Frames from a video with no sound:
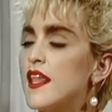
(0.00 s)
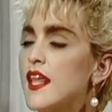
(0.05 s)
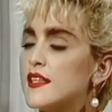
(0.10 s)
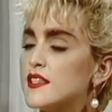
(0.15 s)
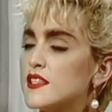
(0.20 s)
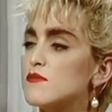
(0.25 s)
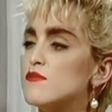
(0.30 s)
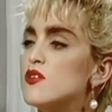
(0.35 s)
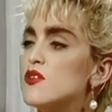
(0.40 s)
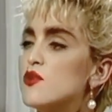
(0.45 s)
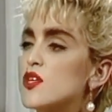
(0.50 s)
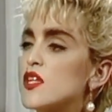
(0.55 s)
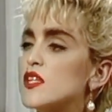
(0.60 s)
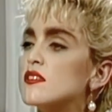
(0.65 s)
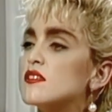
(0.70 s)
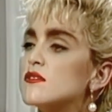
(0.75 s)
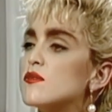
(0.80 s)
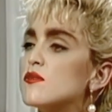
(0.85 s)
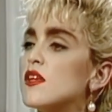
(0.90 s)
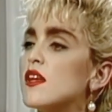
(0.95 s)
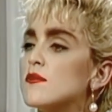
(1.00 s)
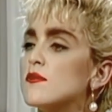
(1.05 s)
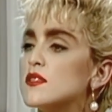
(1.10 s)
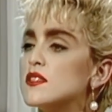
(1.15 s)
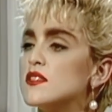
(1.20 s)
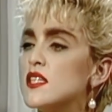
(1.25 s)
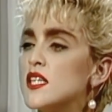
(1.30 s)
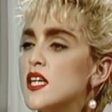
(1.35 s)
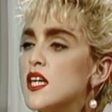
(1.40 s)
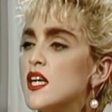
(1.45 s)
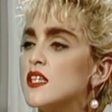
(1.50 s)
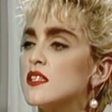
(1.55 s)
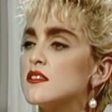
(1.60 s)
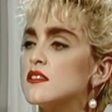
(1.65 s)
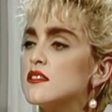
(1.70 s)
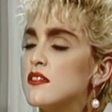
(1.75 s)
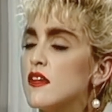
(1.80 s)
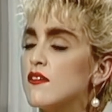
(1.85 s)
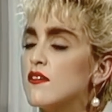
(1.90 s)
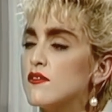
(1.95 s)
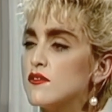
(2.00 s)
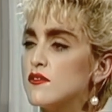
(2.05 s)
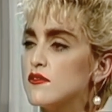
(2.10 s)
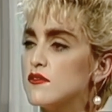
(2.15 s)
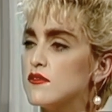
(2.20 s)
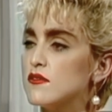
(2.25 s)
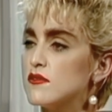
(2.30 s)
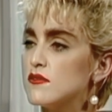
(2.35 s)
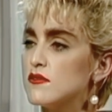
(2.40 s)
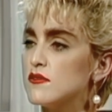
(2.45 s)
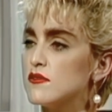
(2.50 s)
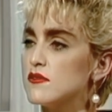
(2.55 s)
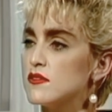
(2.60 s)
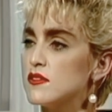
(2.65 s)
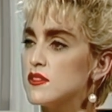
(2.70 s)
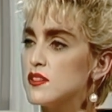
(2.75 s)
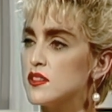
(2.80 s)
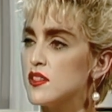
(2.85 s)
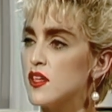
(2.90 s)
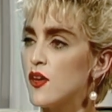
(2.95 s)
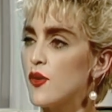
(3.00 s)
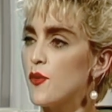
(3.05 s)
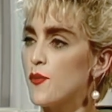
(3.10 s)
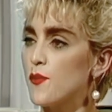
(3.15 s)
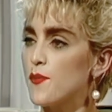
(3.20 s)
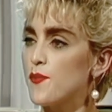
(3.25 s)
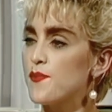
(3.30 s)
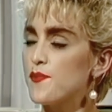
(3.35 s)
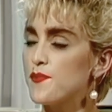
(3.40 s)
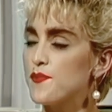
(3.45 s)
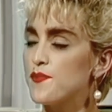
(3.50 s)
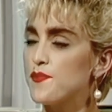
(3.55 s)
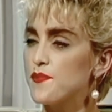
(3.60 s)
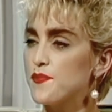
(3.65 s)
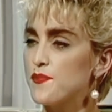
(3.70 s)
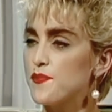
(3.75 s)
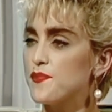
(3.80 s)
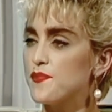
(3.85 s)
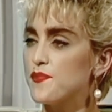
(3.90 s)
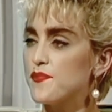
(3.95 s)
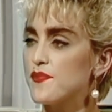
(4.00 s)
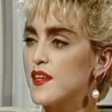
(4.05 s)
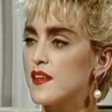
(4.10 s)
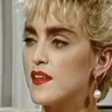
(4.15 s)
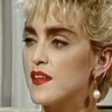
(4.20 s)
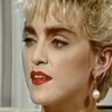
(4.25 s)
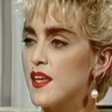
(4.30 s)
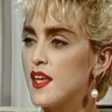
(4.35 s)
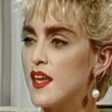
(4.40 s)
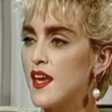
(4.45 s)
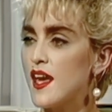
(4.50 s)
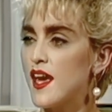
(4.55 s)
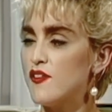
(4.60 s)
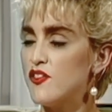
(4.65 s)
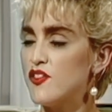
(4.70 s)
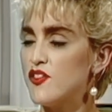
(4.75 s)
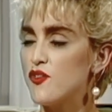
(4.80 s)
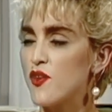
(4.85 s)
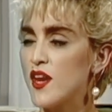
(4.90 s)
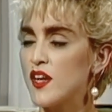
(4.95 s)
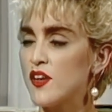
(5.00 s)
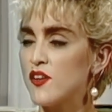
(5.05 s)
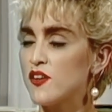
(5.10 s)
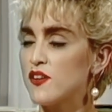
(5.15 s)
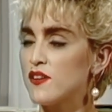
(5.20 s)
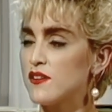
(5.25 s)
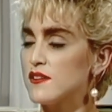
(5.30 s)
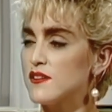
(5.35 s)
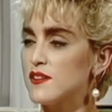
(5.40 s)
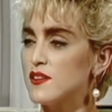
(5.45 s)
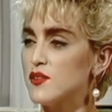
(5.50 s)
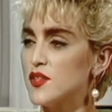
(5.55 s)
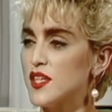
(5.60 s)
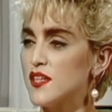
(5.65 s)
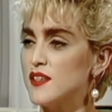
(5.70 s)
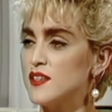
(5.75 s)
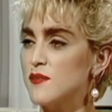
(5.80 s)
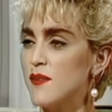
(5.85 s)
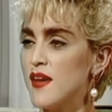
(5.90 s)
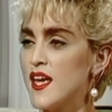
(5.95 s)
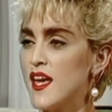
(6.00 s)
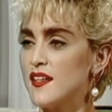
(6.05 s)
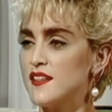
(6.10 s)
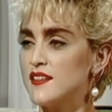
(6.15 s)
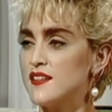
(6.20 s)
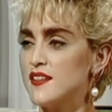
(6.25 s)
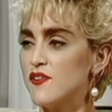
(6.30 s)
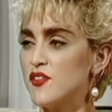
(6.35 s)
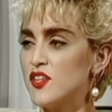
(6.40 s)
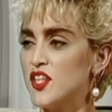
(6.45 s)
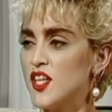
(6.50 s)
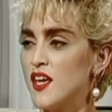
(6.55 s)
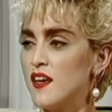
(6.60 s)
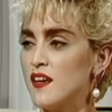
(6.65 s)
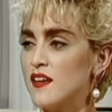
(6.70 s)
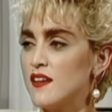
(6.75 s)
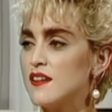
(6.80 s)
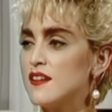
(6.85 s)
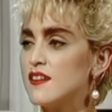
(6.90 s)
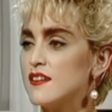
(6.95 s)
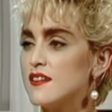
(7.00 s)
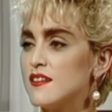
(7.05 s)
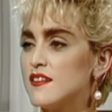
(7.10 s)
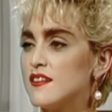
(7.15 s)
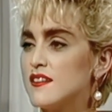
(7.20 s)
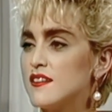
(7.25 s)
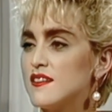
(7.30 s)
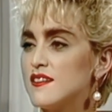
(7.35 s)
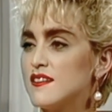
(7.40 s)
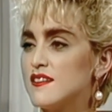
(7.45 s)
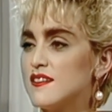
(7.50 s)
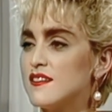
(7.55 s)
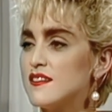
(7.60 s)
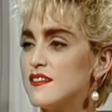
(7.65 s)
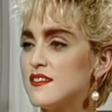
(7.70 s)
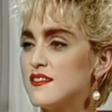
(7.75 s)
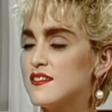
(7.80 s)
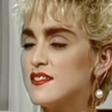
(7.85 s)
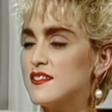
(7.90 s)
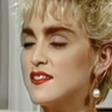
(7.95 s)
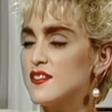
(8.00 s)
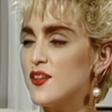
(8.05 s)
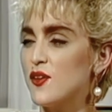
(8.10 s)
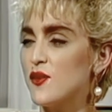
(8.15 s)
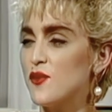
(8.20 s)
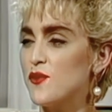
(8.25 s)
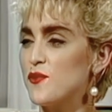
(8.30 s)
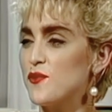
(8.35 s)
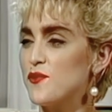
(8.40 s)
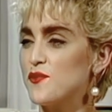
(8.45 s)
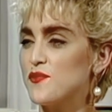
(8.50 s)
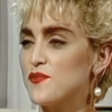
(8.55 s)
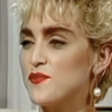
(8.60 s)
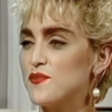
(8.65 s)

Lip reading: And less mucus when I'm singing and stuff. So, and I have a trainer who kicks my ass every day. So.